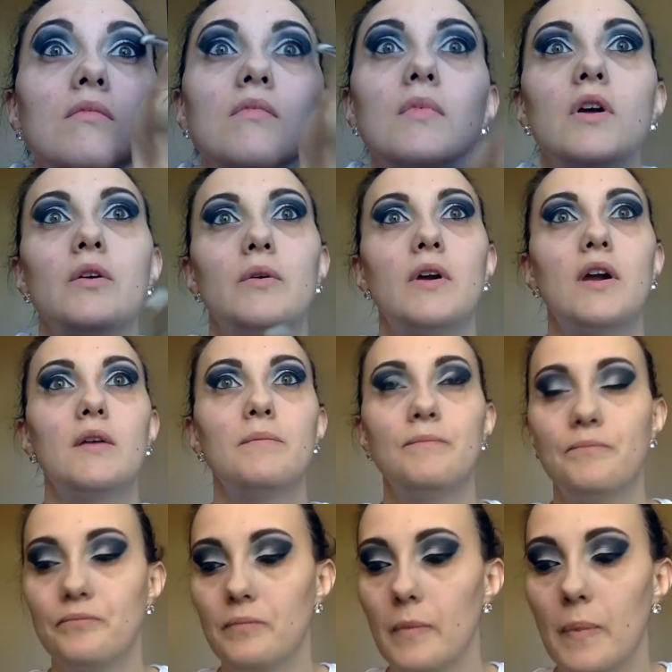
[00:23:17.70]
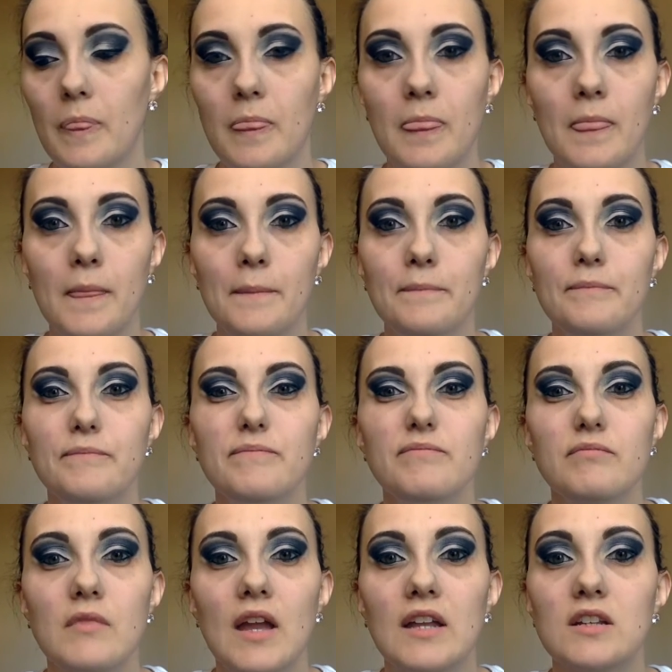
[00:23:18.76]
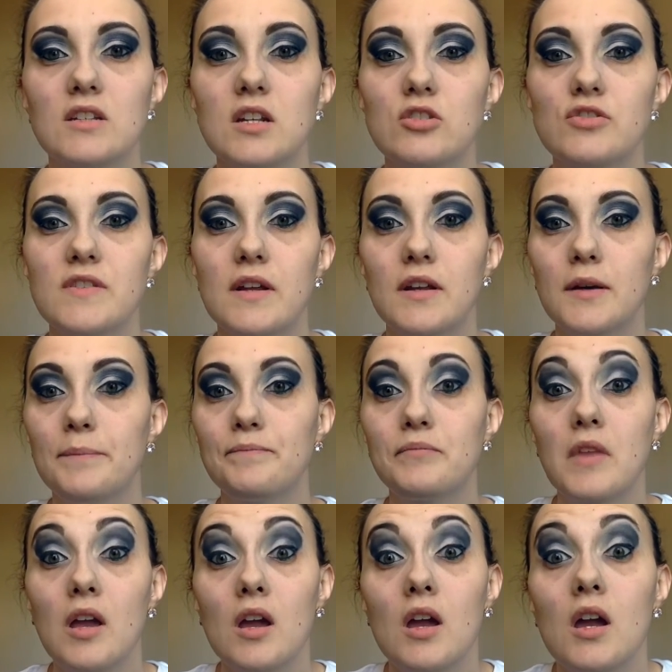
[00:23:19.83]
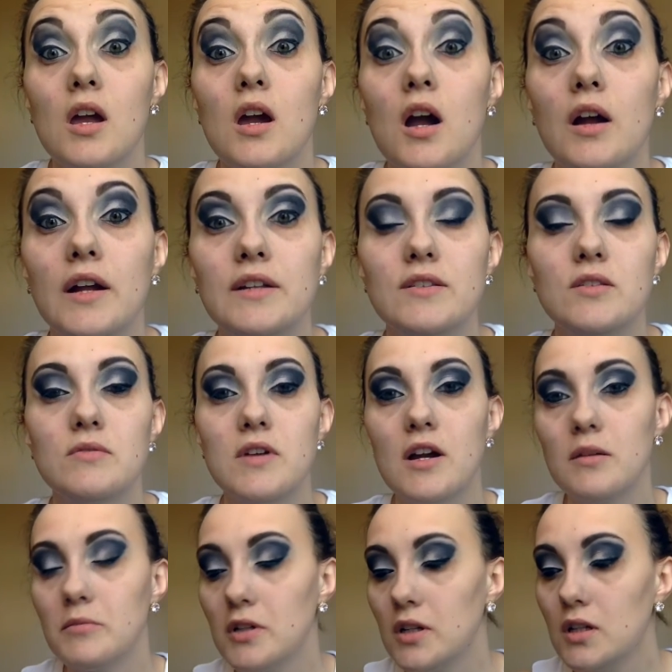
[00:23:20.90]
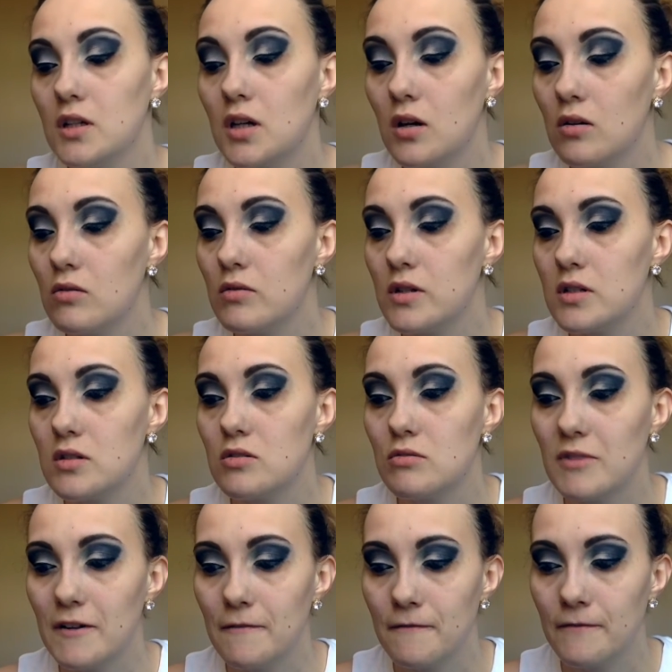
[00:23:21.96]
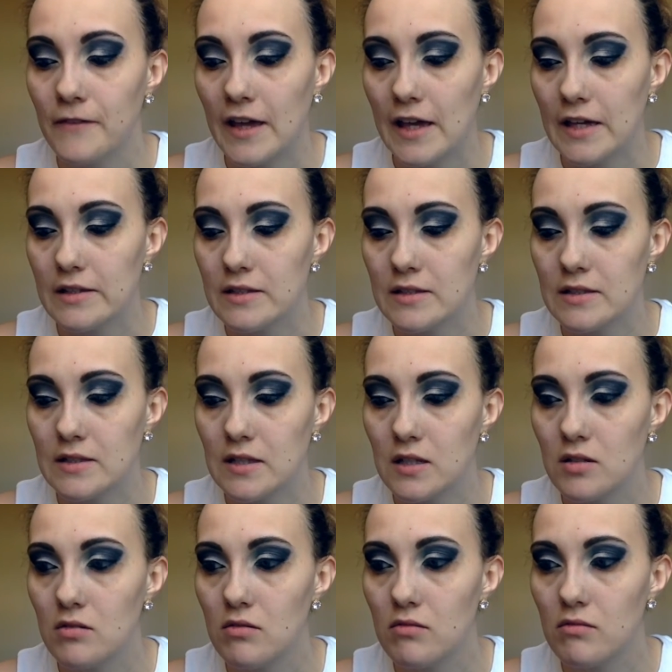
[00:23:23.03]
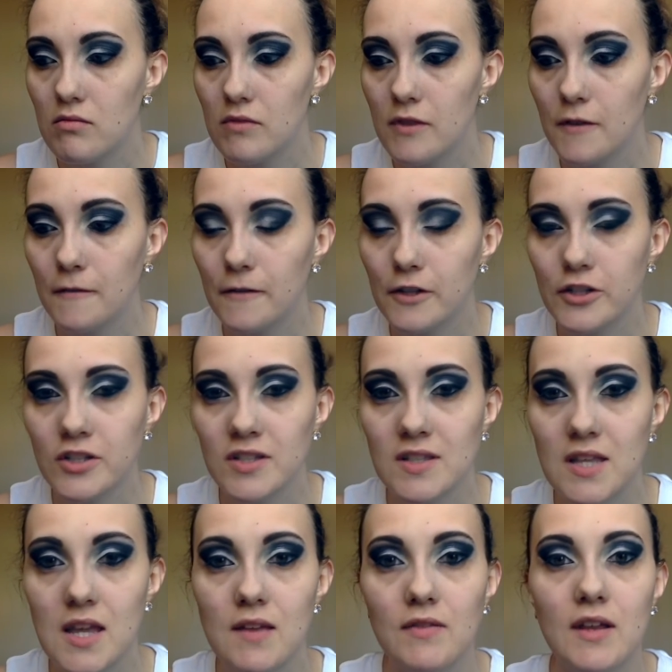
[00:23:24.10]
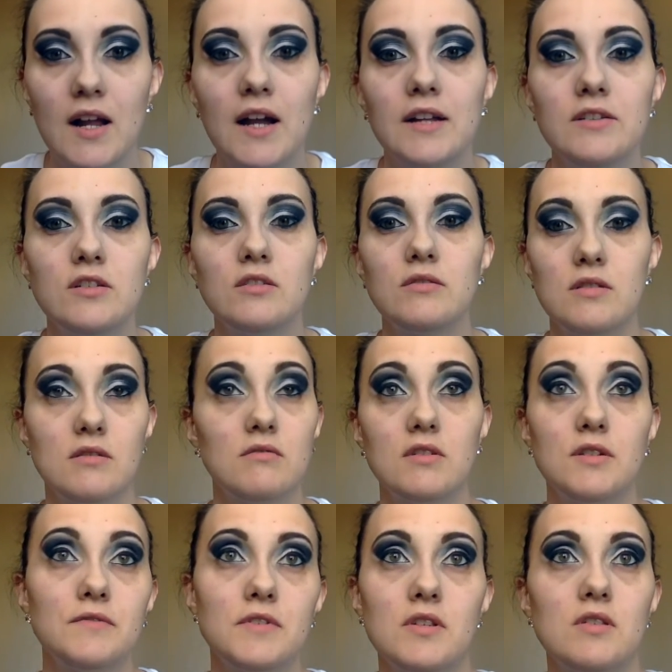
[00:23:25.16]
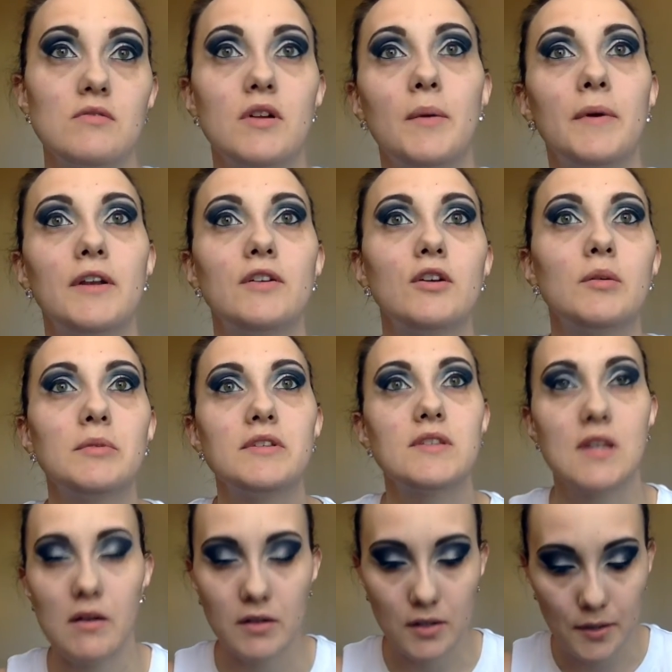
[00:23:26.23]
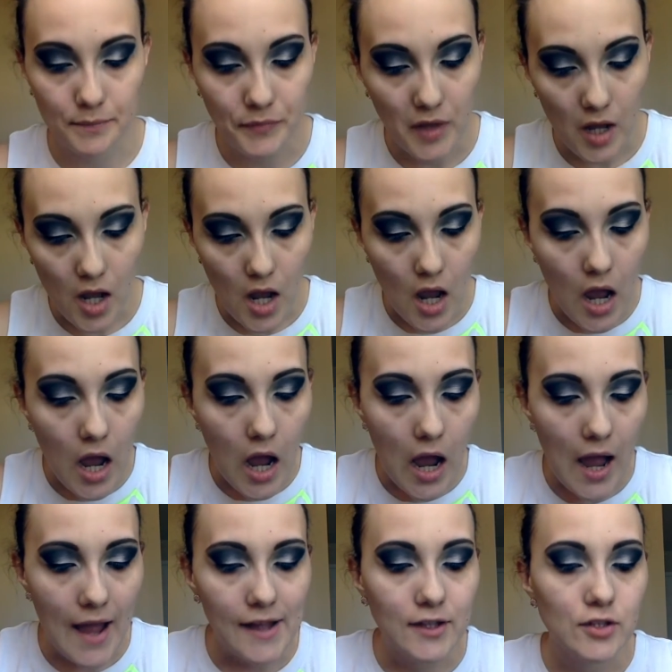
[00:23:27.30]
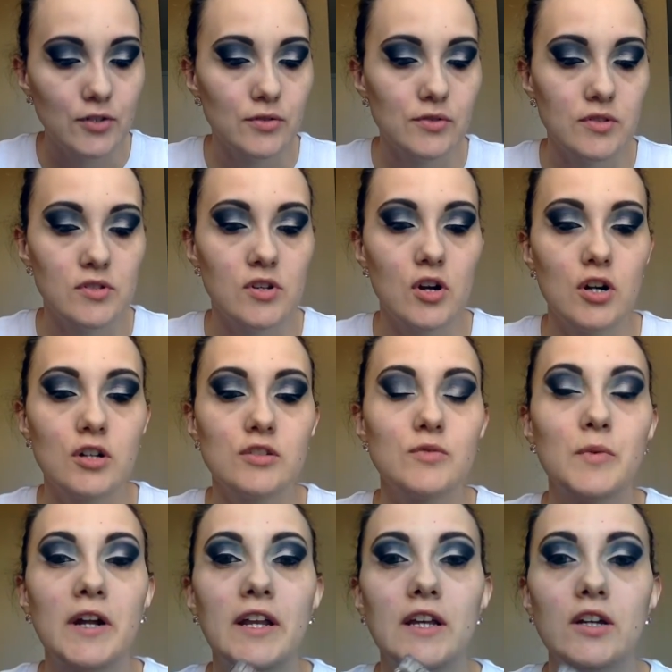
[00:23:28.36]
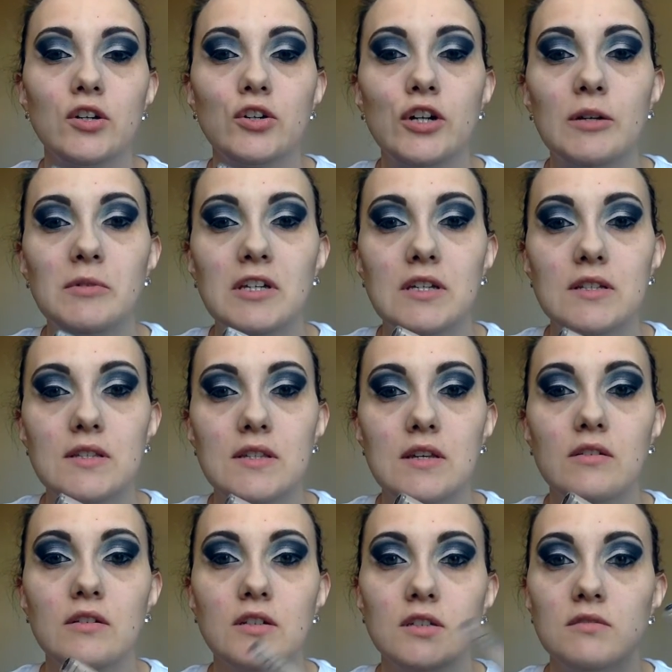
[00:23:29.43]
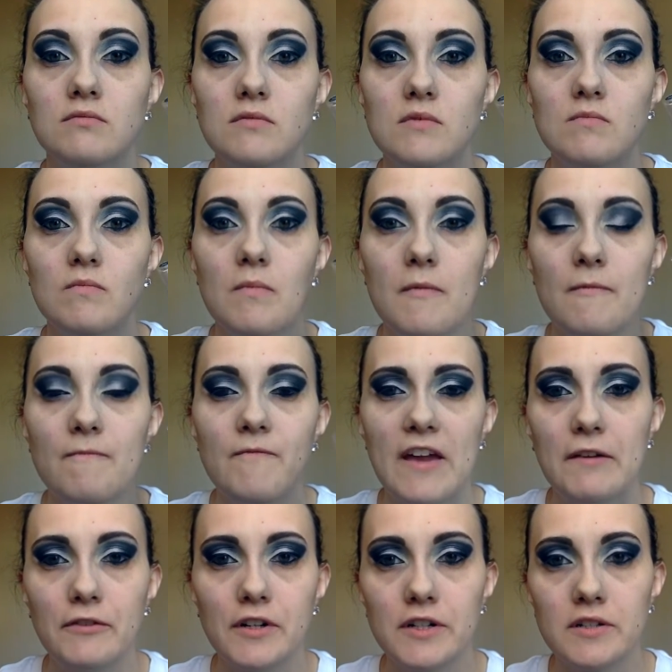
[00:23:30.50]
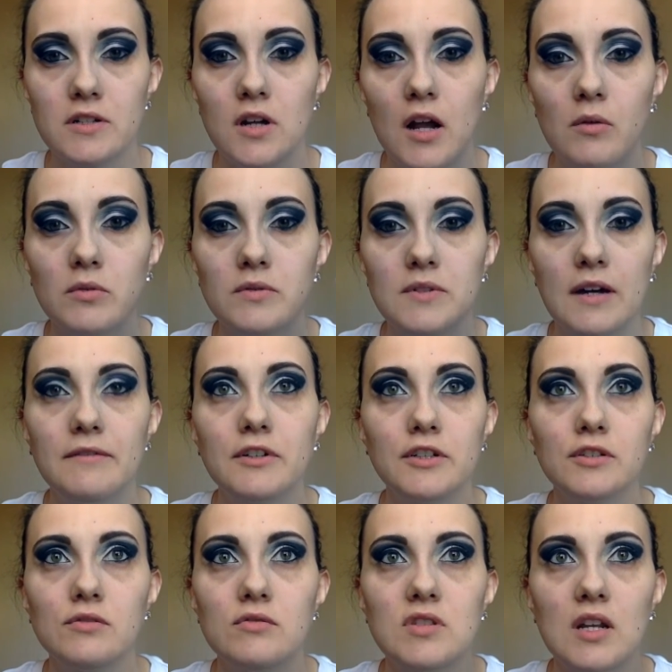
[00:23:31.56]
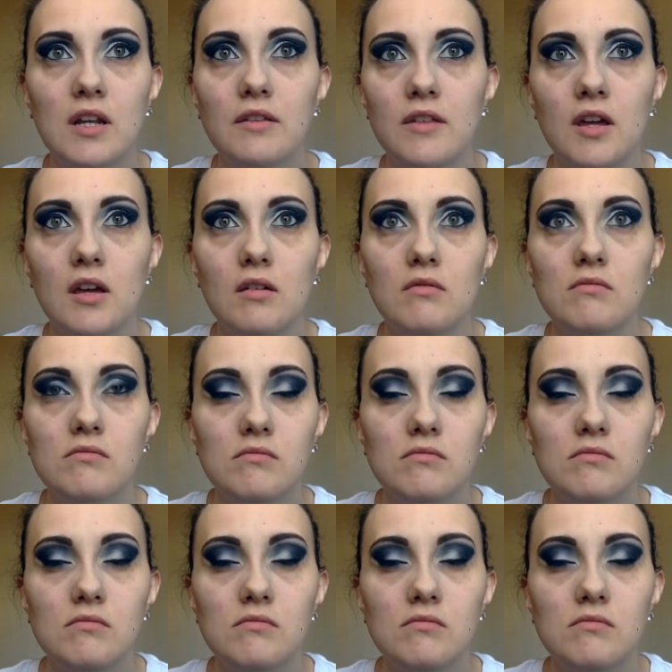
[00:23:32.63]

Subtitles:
Okay. I had to touch that up. All right, so now I'm going to go and do my face. The first thing that I do, and I don't know if this is the right way to do it, but this is how I do it. I use NARS Radiant Creamy Concealer Favorite. I will never use anything